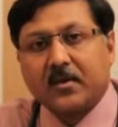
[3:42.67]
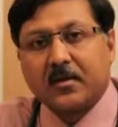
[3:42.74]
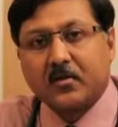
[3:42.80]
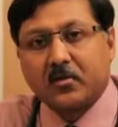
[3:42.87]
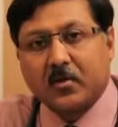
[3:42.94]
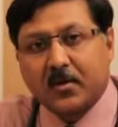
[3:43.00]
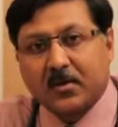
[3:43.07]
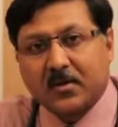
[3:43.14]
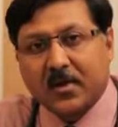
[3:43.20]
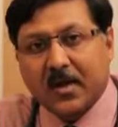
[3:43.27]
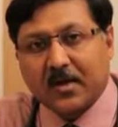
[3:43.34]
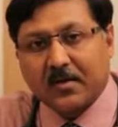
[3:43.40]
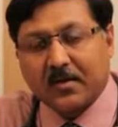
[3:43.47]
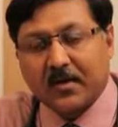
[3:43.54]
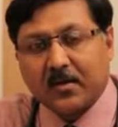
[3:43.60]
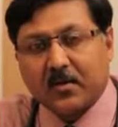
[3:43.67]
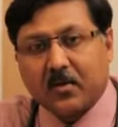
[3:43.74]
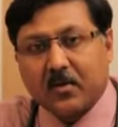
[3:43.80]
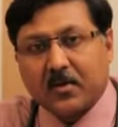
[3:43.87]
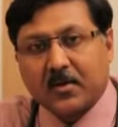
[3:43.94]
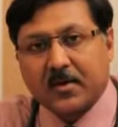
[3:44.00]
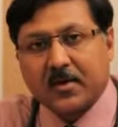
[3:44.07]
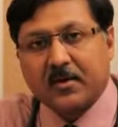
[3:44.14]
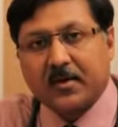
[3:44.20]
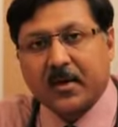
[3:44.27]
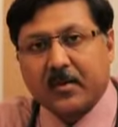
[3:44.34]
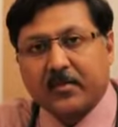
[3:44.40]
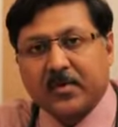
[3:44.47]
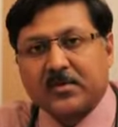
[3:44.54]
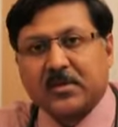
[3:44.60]
your target organ
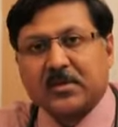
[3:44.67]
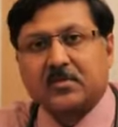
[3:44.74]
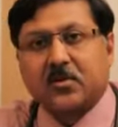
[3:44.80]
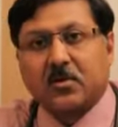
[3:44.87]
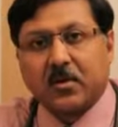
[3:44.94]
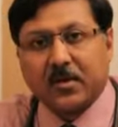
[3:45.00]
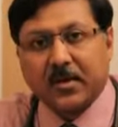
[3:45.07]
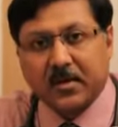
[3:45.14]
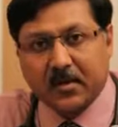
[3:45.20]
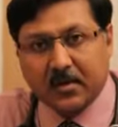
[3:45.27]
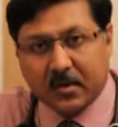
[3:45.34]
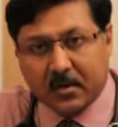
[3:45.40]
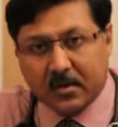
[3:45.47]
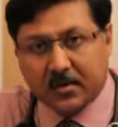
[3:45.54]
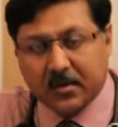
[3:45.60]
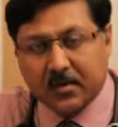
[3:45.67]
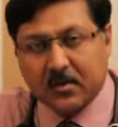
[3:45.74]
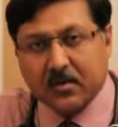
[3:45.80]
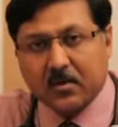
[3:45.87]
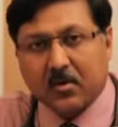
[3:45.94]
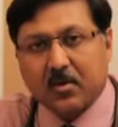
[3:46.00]
damage has already occurred